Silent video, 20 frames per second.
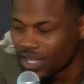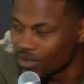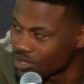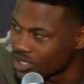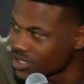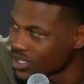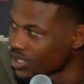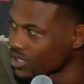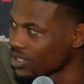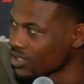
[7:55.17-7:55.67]
It was
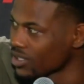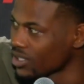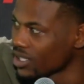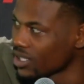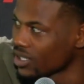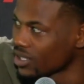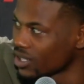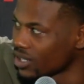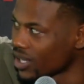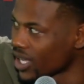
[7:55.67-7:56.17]
just like literally,
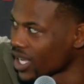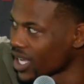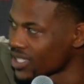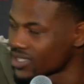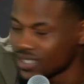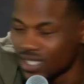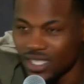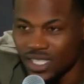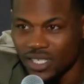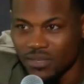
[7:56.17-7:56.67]
you know, like I
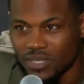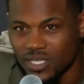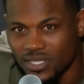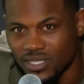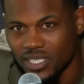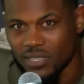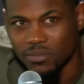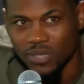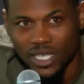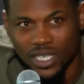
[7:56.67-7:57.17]
seen him, he
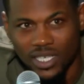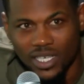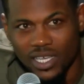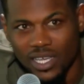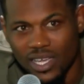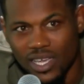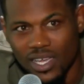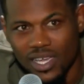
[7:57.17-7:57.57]
seen me,